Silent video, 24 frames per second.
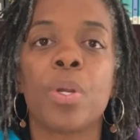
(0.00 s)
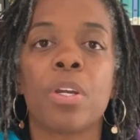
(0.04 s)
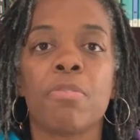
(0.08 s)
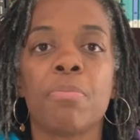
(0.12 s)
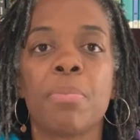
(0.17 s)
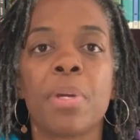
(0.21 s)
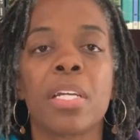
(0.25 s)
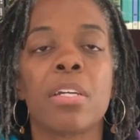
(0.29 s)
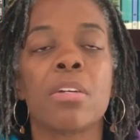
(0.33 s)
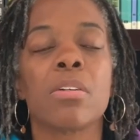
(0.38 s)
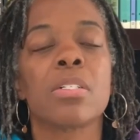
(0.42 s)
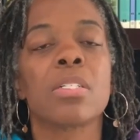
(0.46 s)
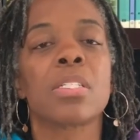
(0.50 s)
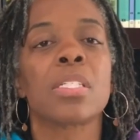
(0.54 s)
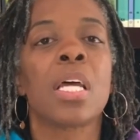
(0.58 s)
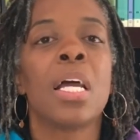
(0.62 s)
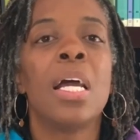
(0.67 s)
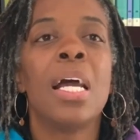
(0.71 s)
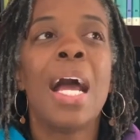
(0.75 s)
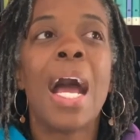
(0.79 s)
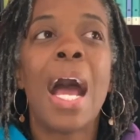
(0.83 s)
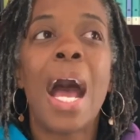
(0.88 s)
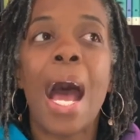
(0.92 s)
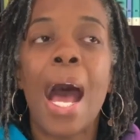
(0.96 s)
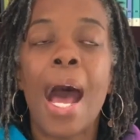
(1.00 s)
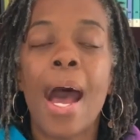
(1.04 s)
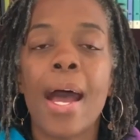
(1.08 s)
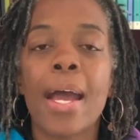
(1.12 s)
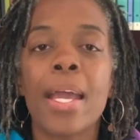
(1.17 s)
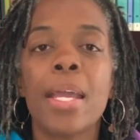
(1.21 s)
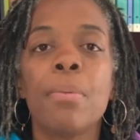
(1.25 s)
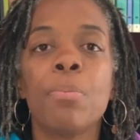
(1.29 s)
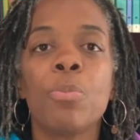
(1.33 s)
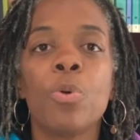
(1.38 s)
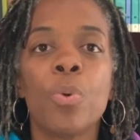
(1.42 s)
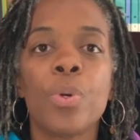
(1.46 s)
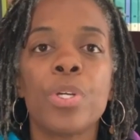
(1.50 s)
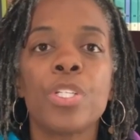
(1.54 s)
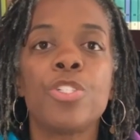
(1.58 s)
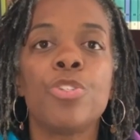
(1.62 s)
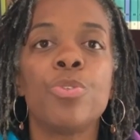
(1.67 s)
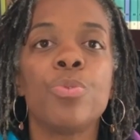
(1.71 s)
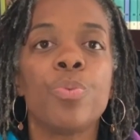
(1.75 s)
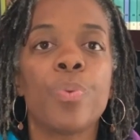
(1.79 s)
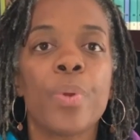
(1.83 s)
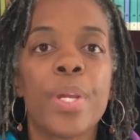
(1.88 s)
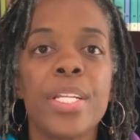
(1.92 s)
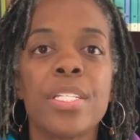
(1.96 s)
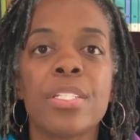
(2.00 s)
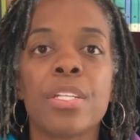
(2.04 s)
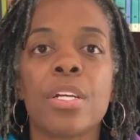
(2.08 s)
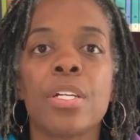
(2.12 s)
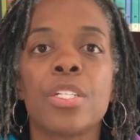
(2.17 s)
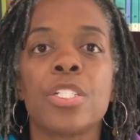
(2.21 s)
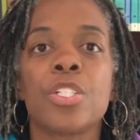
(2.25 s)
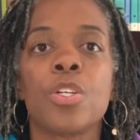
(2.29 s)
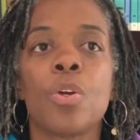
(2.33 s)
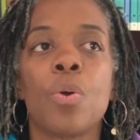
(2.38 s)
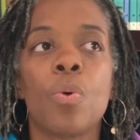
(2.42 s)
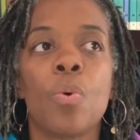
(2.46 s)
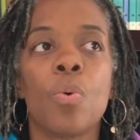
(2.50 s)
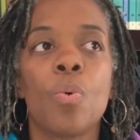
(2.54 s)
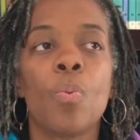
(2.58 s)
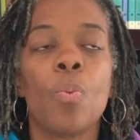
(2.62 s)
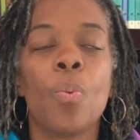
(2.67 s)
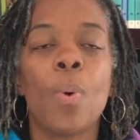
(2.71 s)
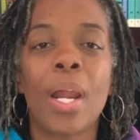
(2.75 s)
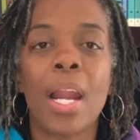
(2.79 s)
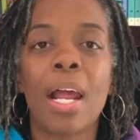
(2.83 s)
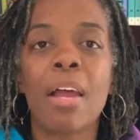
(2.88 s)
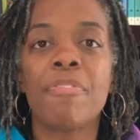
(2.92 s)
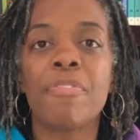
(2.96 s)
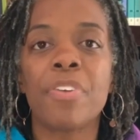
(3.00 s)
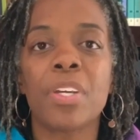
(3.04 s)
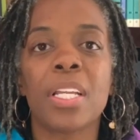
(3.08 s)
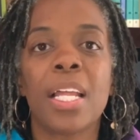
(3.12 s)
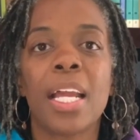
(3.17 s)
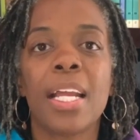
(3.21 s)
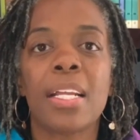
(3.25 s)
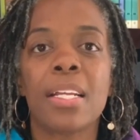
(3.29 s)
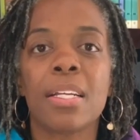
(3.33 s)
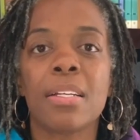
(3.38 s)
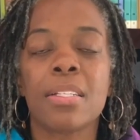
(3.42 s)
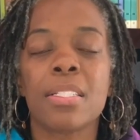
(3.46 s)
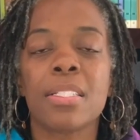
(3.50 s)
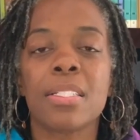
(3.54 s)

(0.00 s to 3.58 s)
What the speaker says: of my girls. I am going to research what I feel like